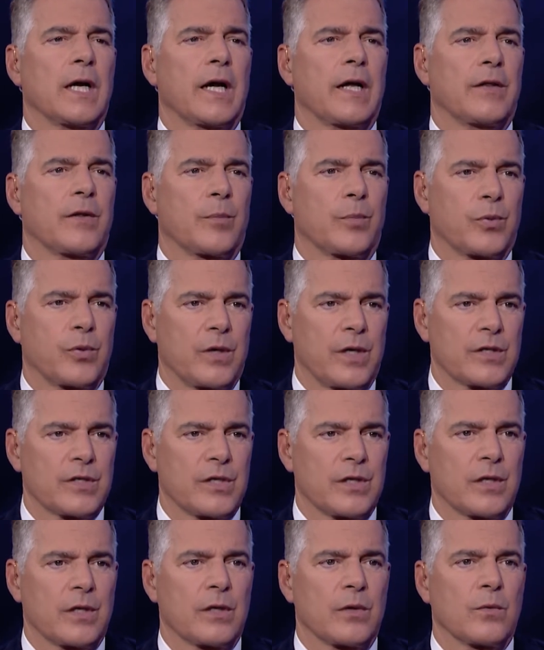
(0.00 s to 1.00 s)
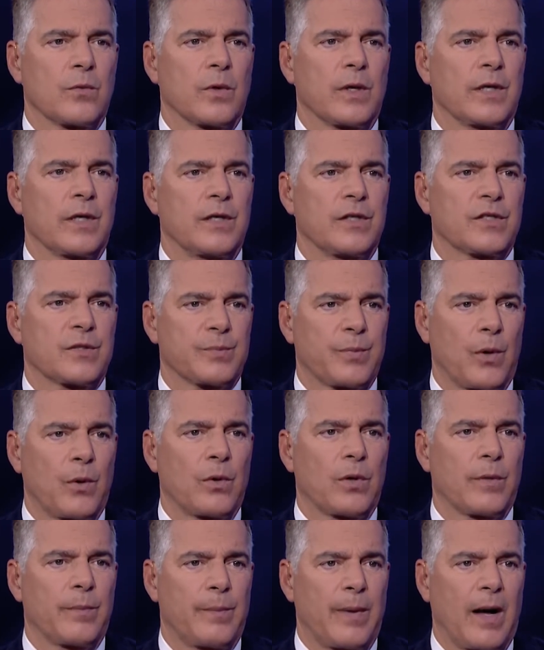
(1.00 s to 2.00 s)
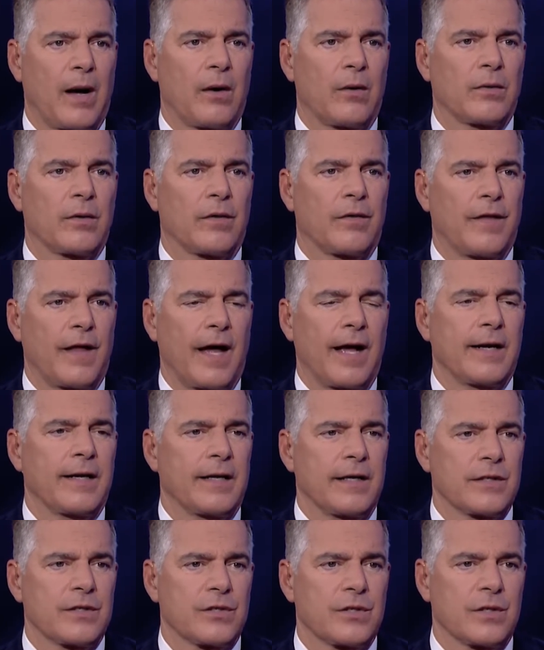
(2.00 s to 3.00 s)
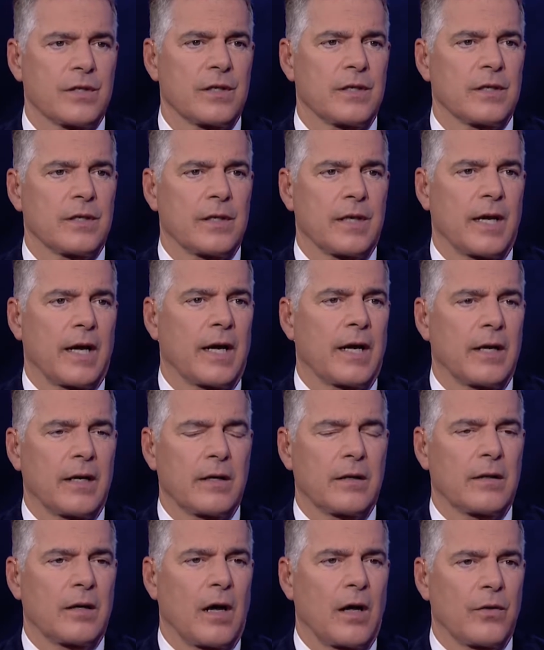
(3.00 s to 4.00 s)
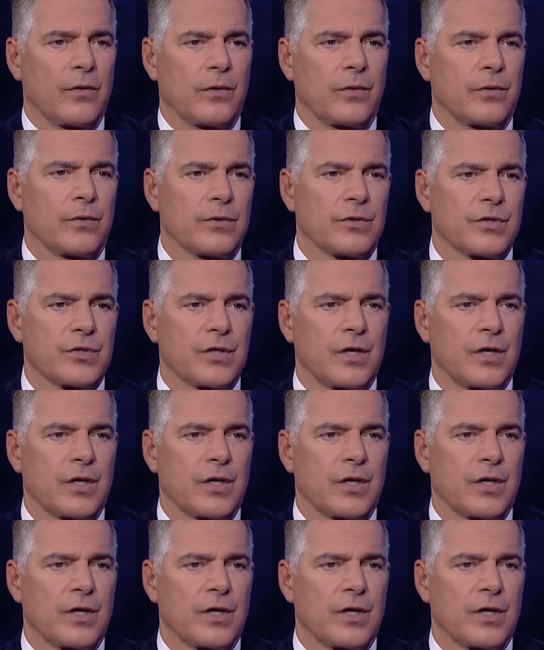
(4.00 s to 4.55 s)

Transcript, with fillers: And the president, when he spoke about that incident and others,